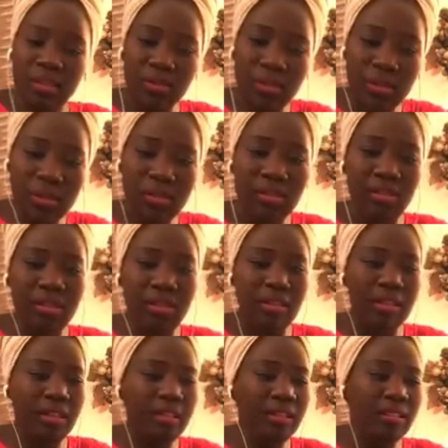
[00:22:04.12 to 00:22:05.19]
the ones
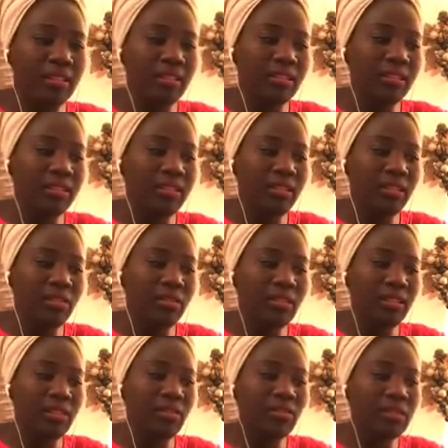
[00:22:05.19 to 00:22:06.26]
that
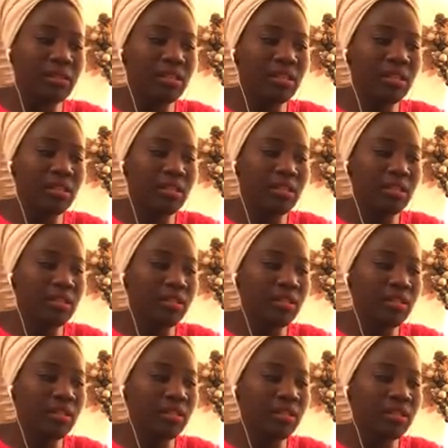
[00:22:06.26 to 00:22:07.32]
they consider
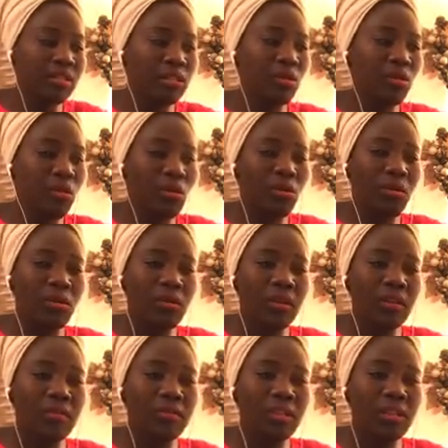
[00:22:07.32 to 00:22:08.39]
low.
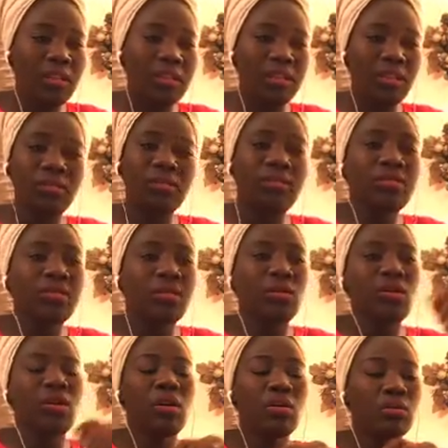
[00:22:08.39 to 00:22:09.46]
I don't even
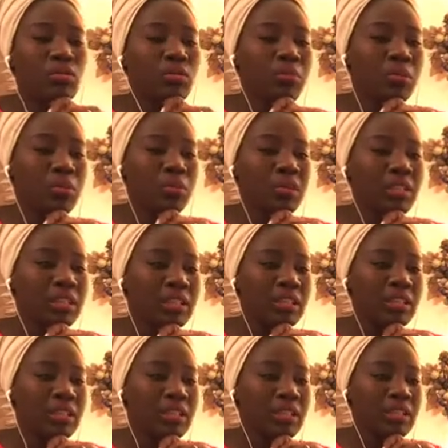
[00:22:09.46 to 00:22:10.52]
know how to put it.